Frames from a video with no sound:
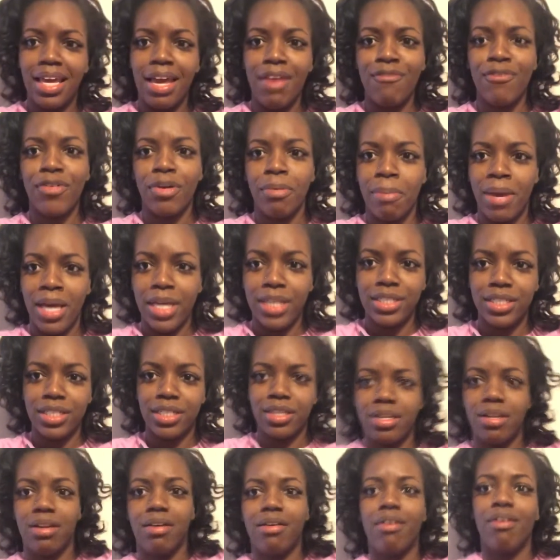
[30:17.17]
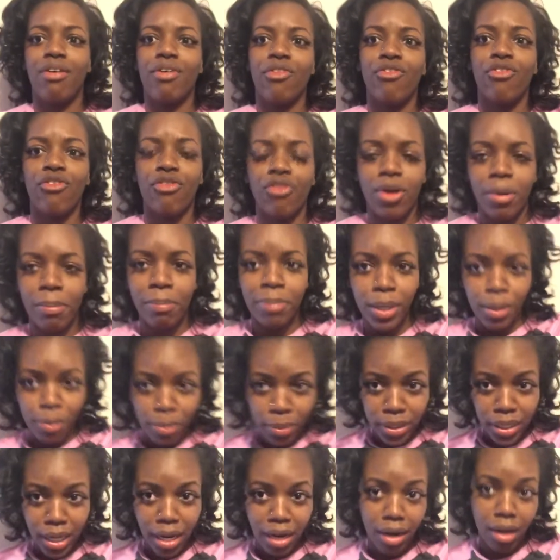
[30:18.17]
information from
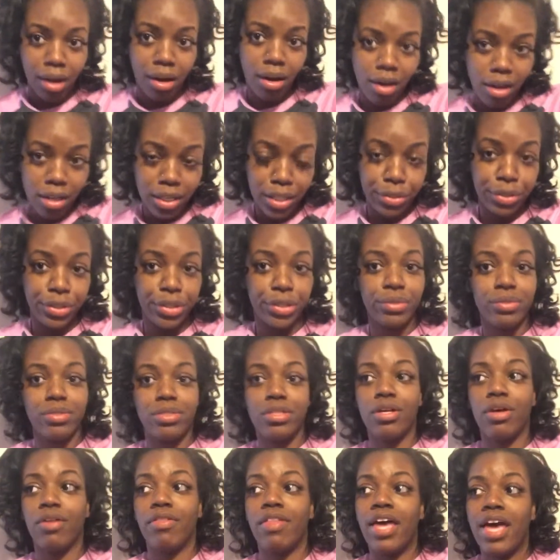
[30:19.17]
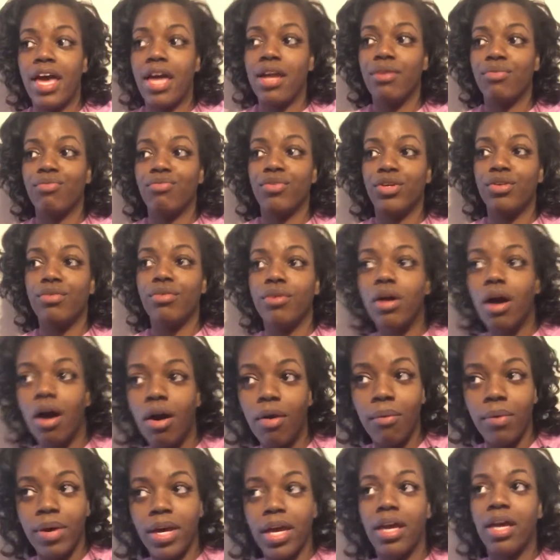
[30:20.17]
people that are calling you, so that when you
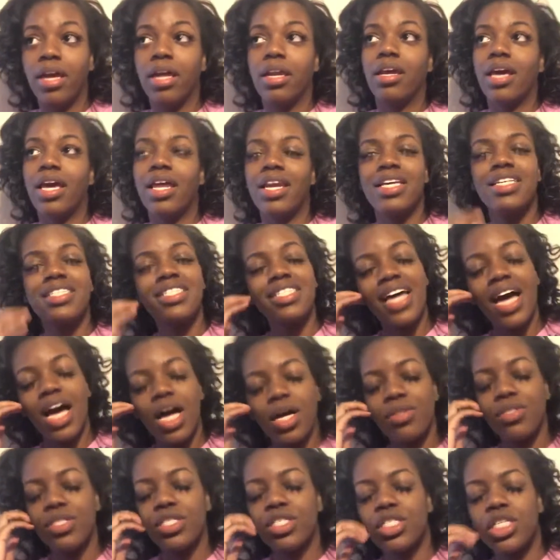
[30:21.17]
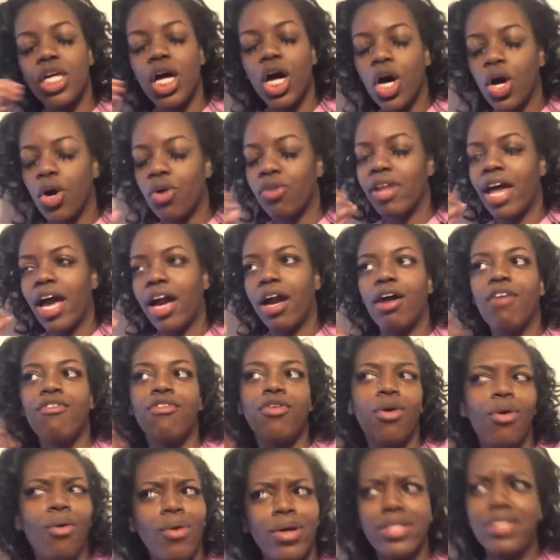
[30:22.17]
go in, and it sounds so, like, of
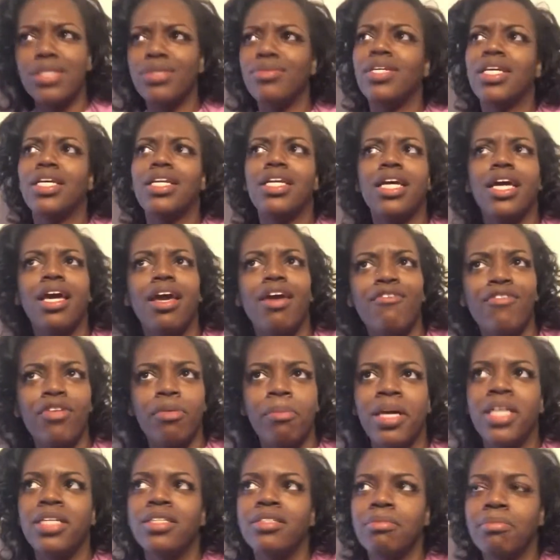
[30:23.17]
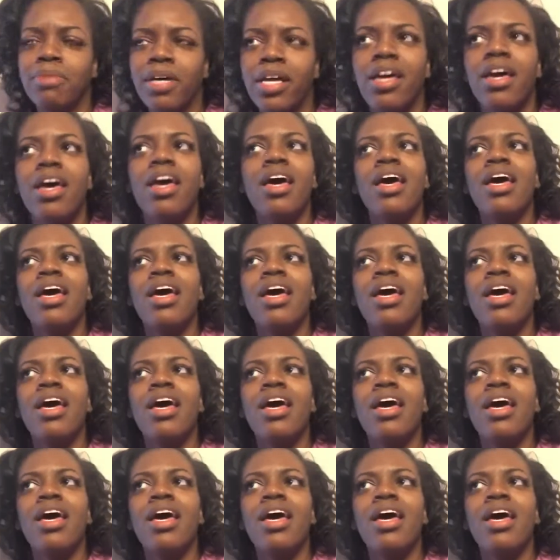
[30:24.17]
course you need to get information, but